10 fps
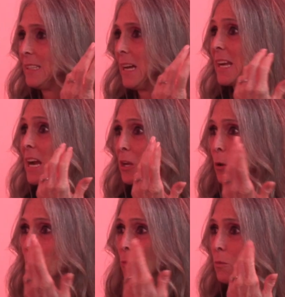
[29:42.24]
I got to
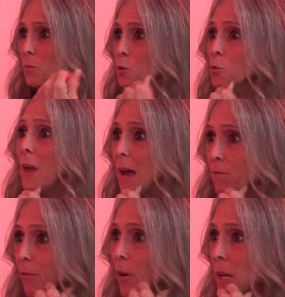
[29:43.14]
go do
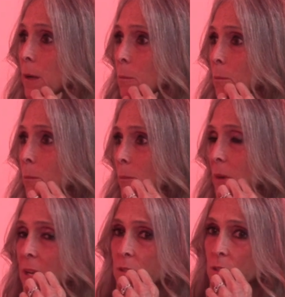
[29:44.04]
that for him.
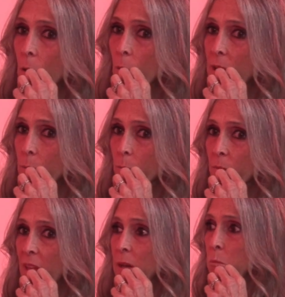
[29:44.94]
And so it
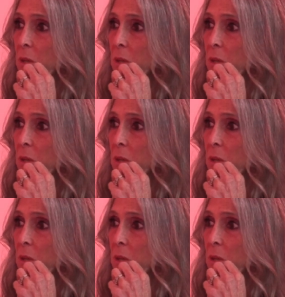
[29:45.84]
then